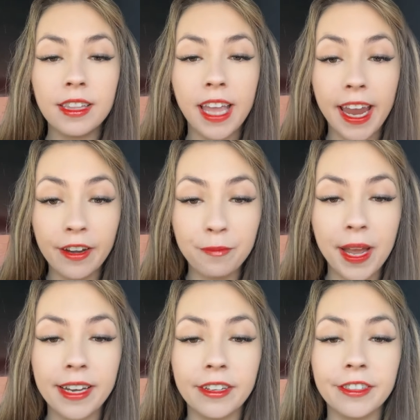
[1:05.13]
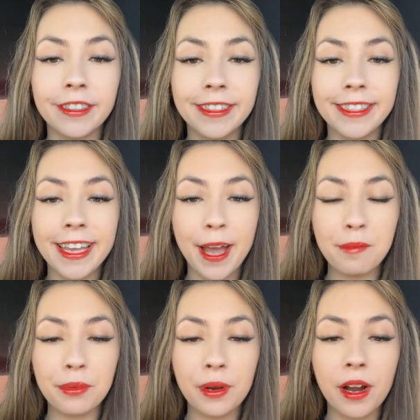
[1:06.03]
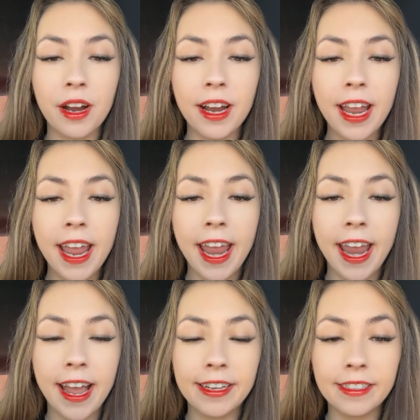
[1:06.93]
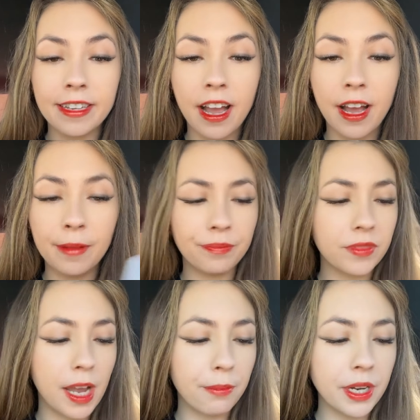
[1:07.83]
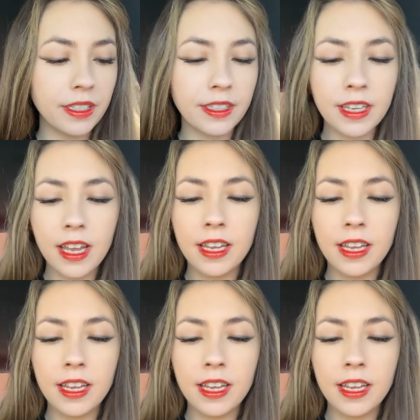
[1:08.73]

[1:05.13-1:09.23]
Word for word: the Eight of Pentacles, the Emperor, and um, Temperance.